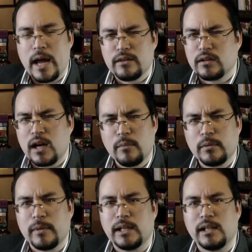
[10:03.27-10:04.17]
why they're
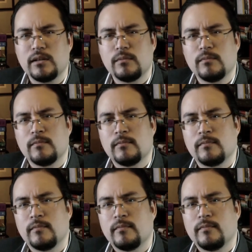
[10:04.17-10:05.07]
complimenting you.
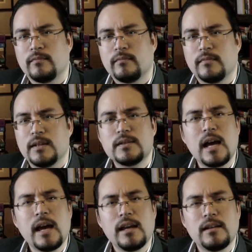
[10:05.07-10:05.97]
This
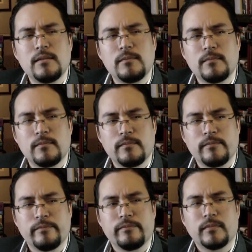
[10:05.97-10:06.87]
guy,
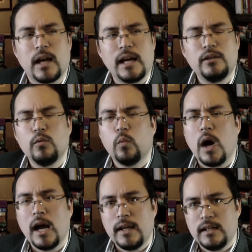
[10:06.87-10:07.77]
I knew
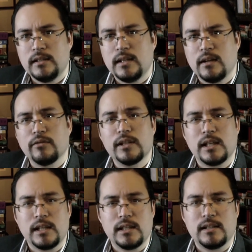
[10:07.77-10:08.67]
why he did
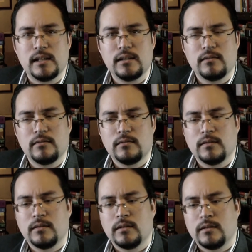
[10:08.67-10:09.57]
everything he did.
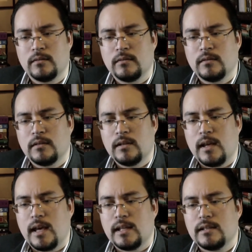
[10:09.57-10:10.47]

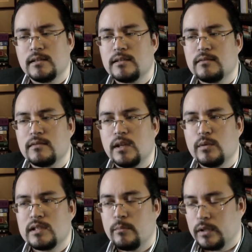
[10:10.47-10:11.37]
And
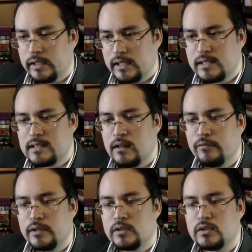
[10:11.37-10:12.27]
it was completely
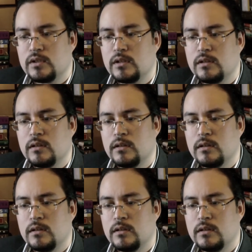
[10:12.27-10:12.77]
selfish,